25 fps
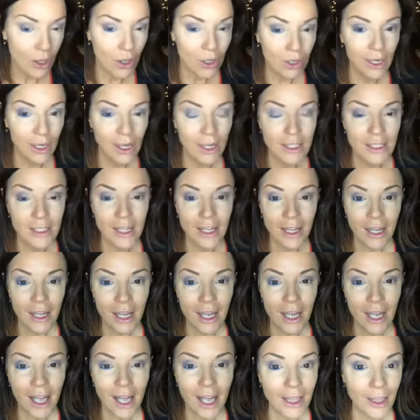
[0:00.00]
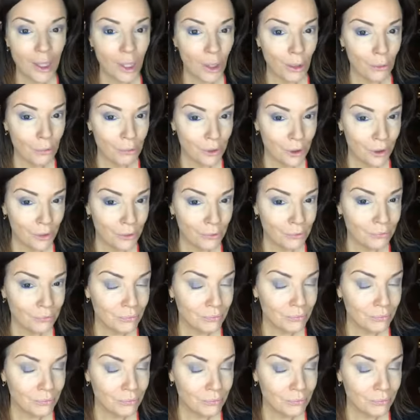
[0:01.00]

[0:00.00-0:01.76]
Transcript: Cause hello blue.